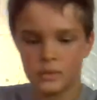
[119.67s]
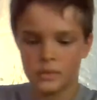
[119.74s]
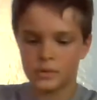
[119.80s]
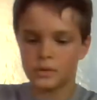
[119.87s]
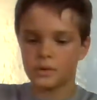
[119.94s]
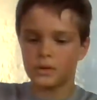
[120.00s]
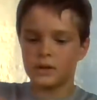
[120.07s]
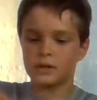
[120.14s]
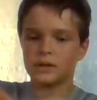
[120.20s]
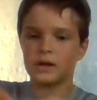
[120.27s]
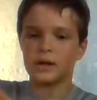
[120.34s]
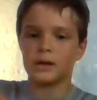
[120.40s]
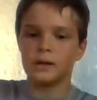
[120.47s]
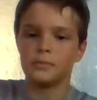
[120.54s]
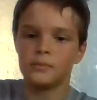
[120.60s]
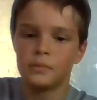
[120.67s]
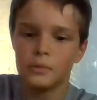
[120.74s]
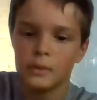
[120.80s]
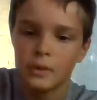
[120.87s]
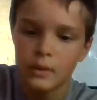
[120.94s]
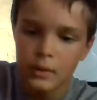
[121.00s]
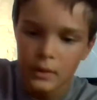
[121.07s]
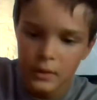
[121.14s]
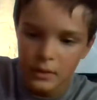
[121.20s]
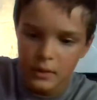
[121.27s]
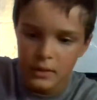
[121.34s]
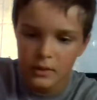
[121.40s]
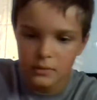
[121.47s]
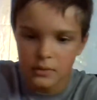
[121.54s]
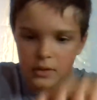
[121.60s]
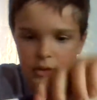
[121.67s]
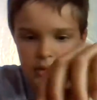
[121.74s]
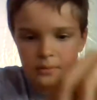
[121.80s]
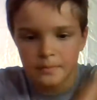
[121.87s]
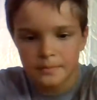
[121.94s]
So I tie this one on.